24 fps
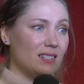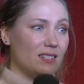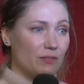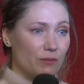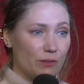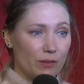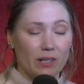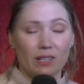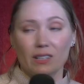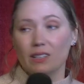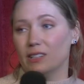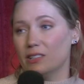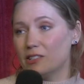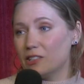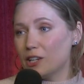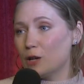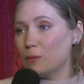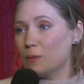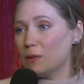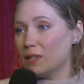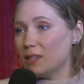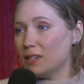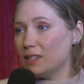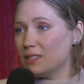is a really
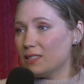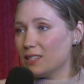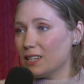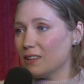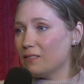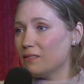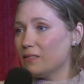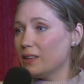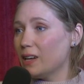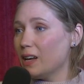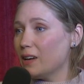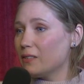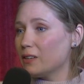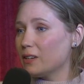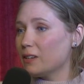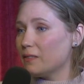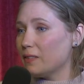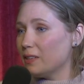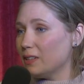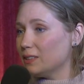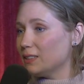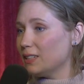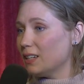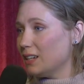great place. I've never
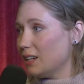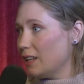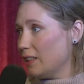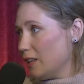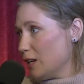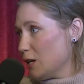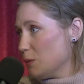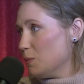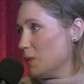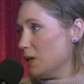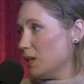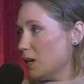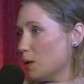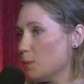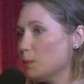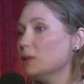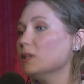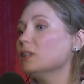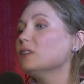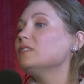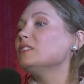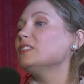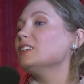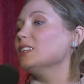felt anything but
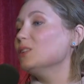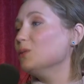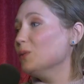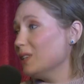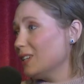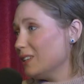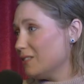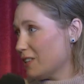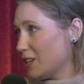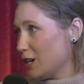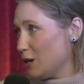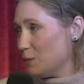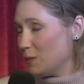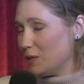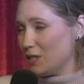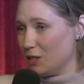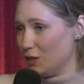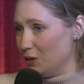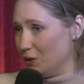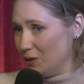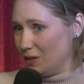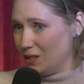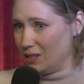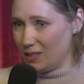uplifted when I've come to
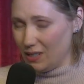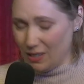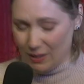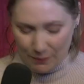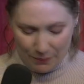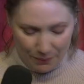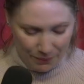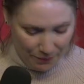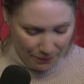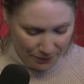U-nity.